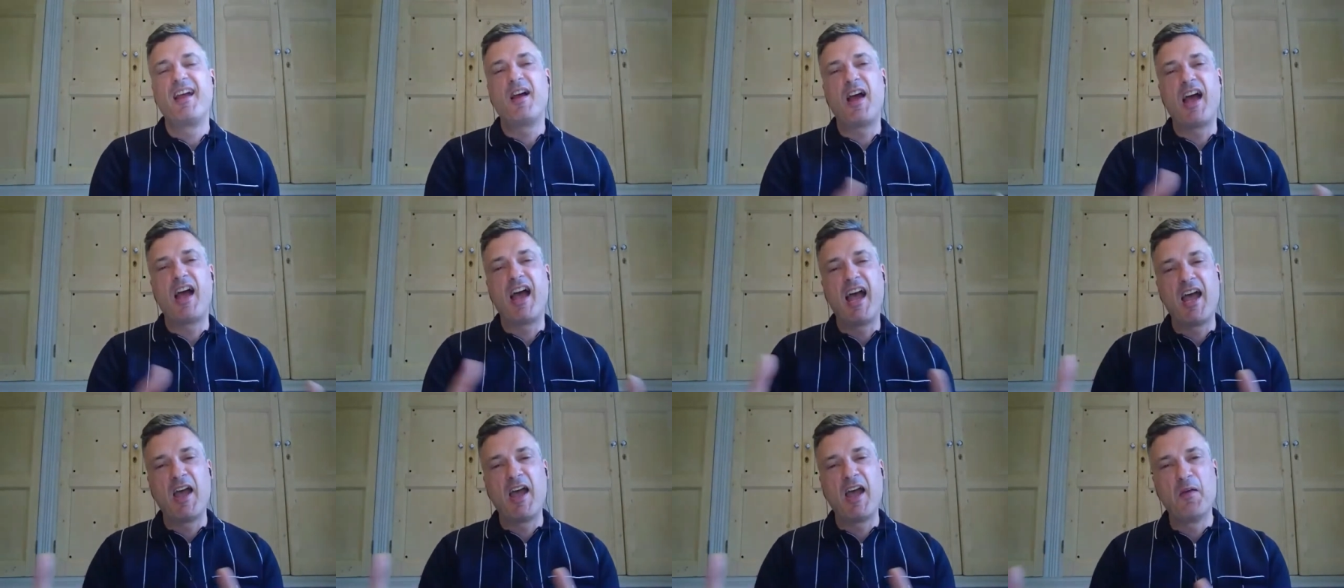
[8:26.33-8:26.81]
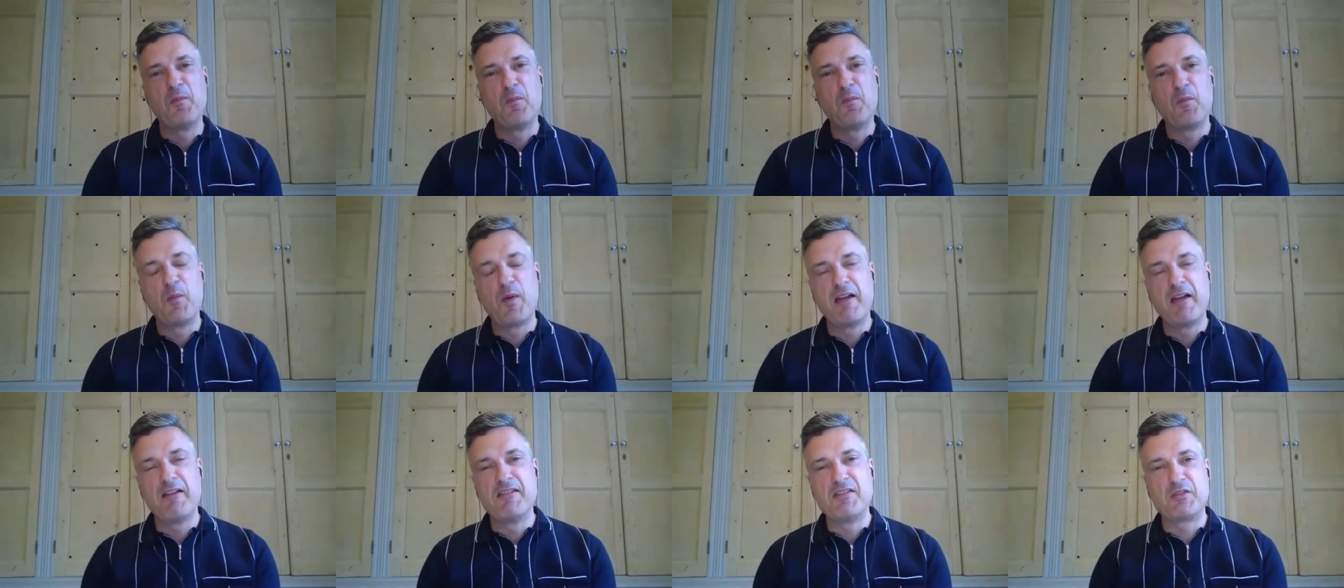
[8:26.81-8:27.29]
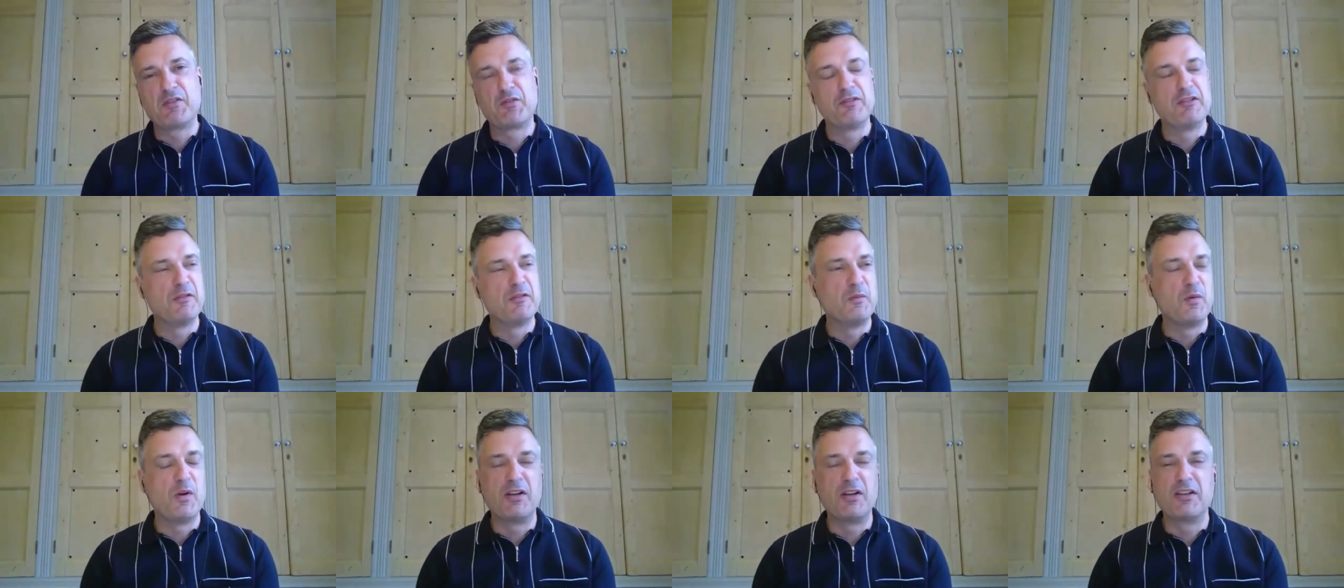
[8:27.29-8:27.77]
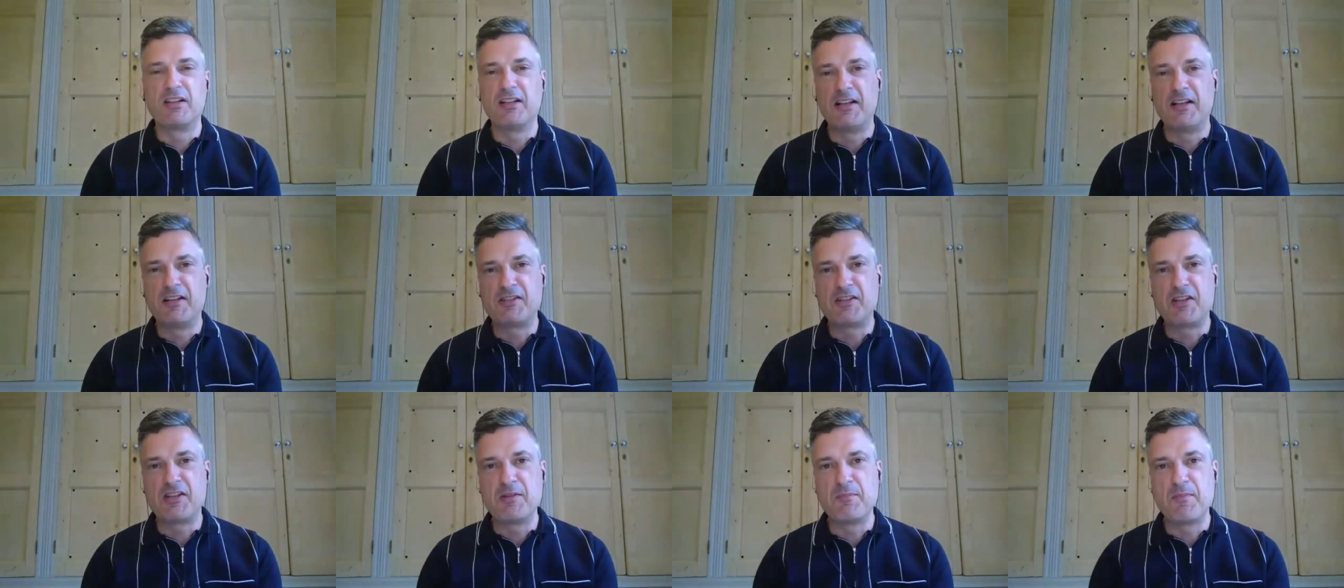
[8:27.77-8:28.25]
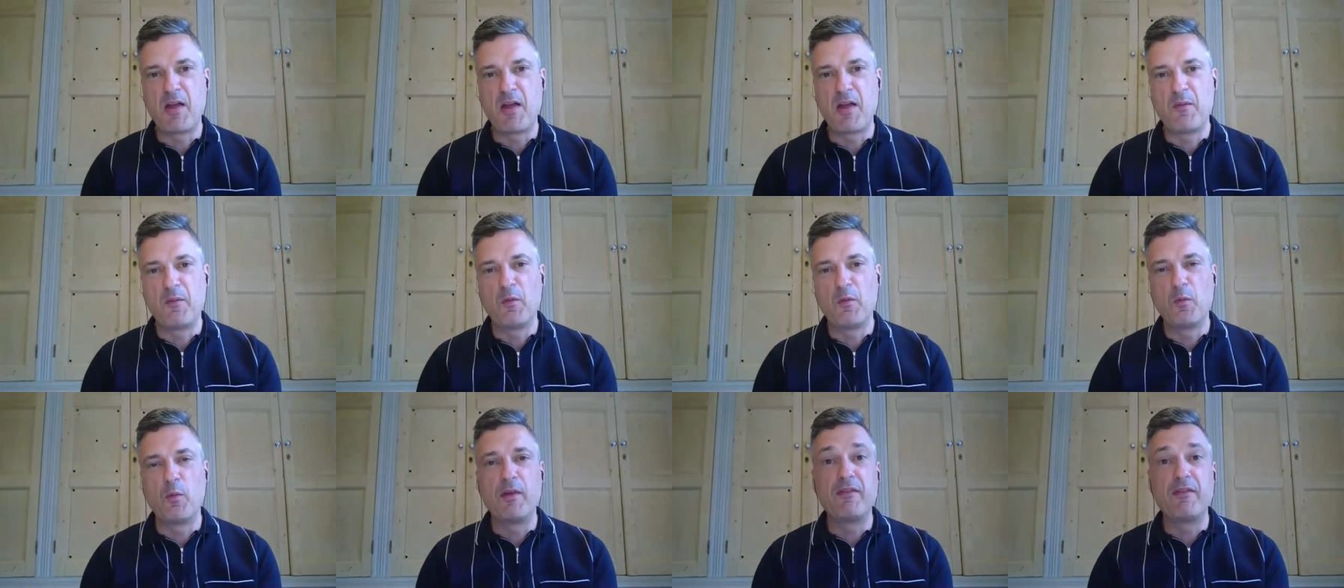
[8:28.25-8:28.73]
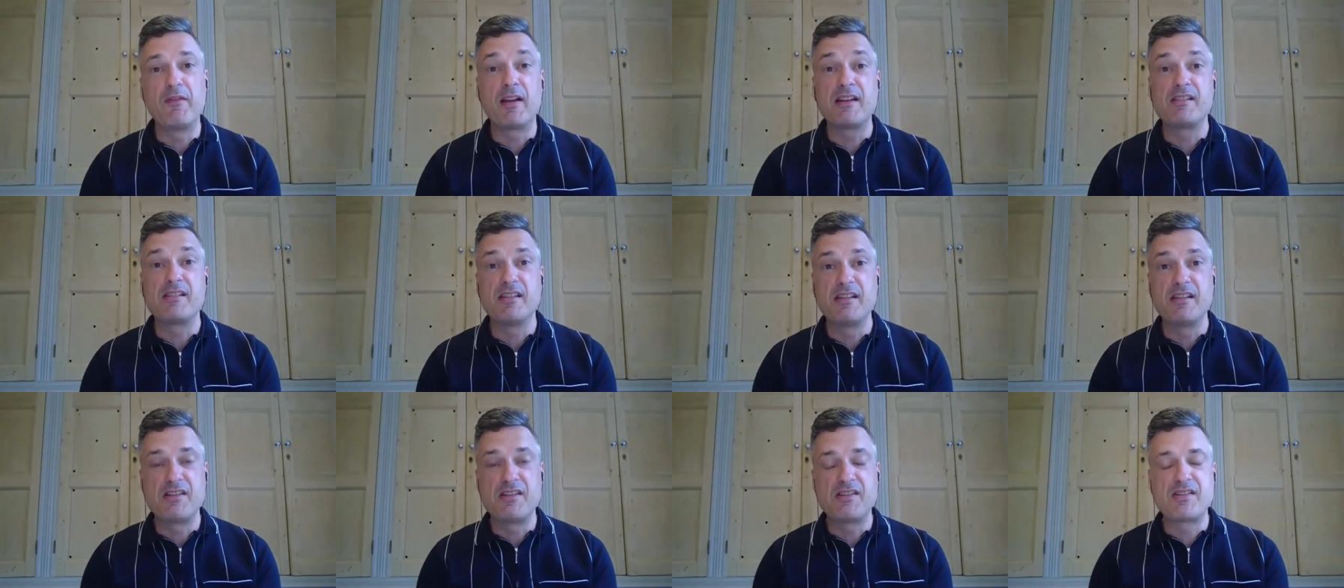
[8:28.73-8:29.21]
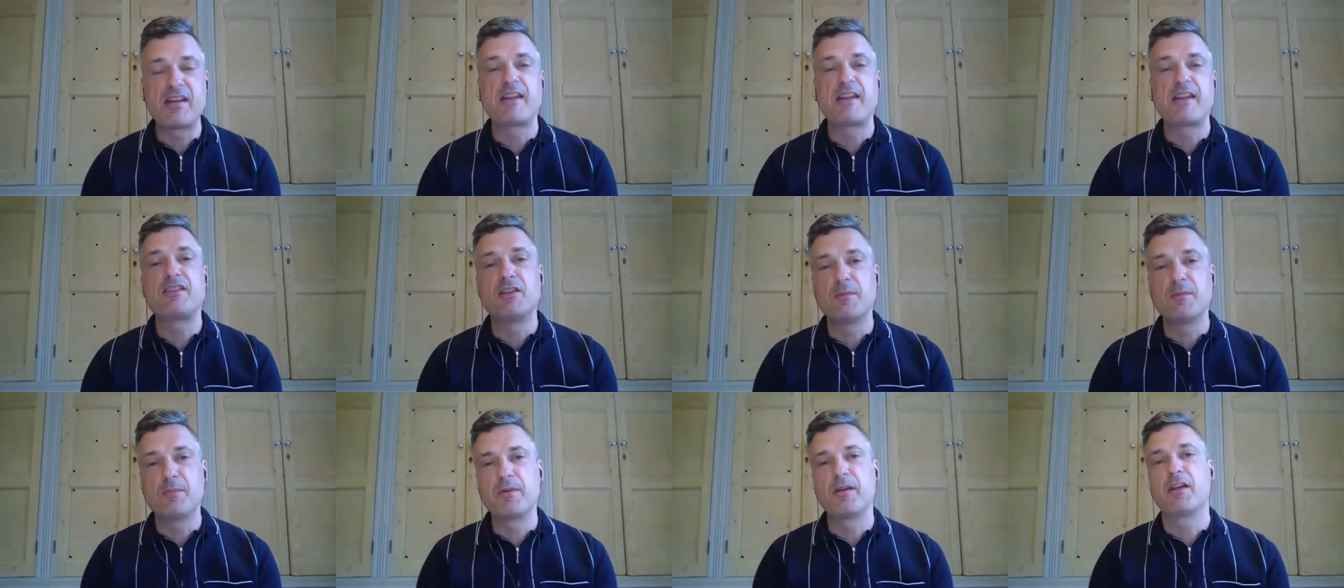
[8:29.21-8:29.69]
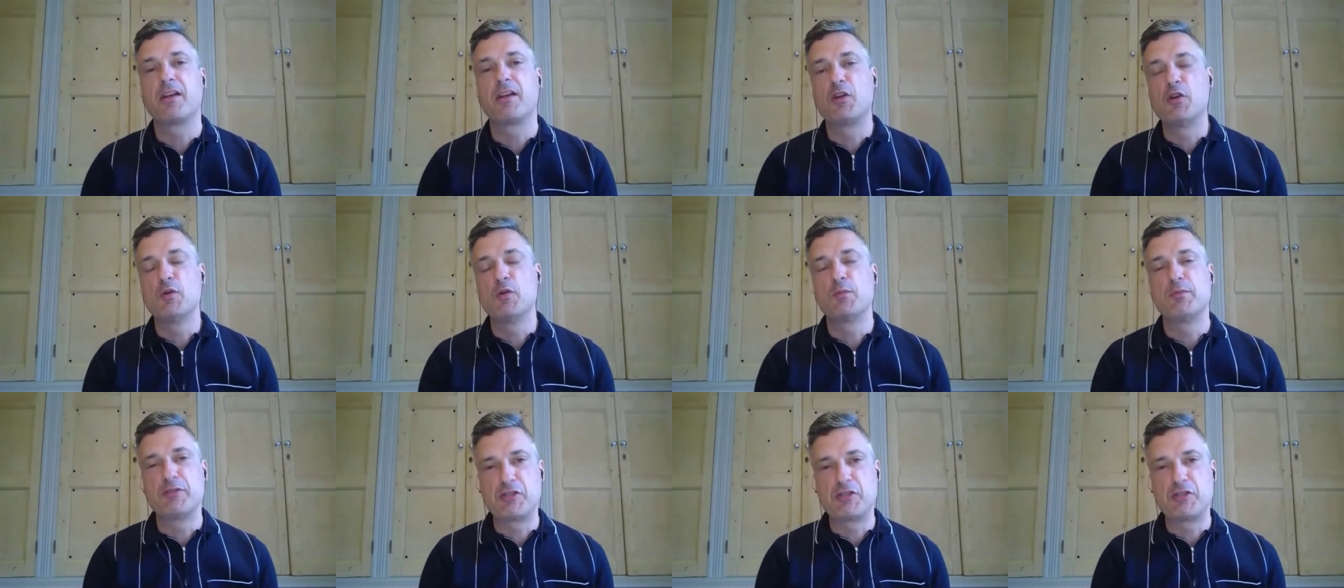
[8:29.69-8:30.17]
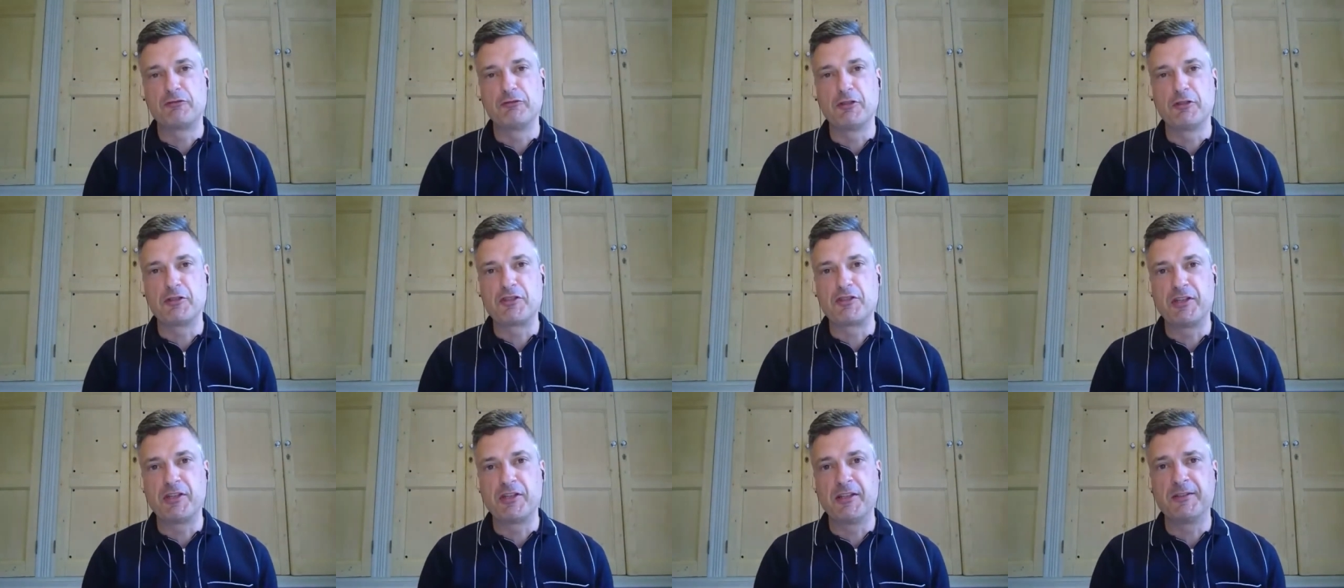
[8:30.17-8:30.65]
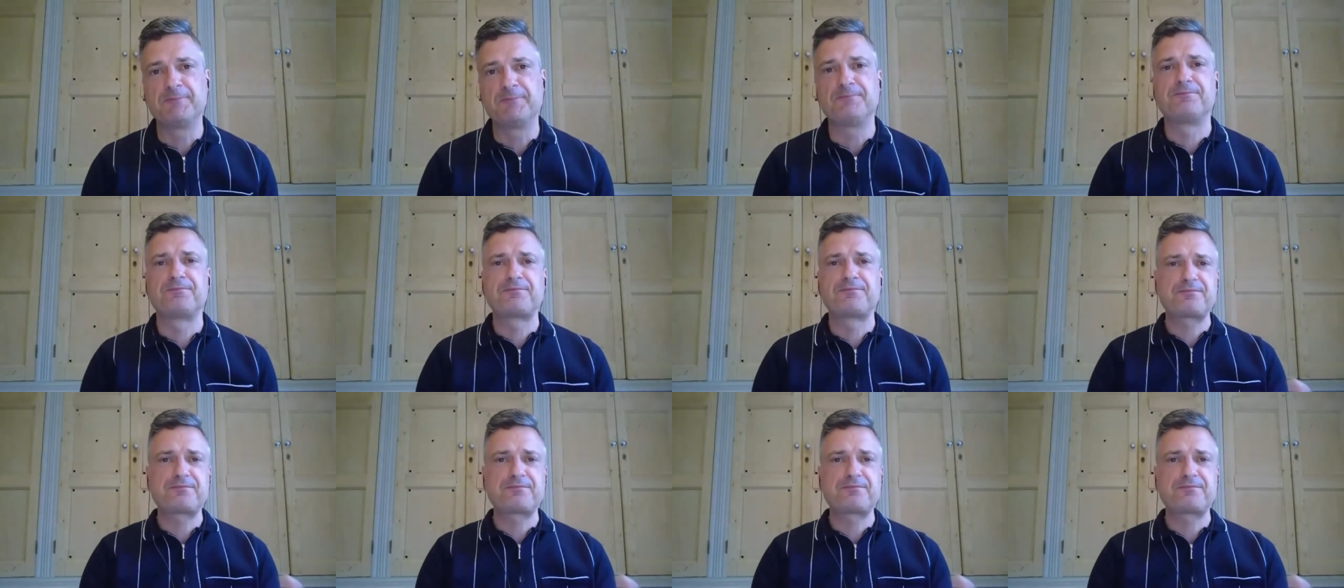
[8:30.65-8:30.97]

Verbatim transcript: Um, whereas for one client at the moment, we've actually set up a corporate structure,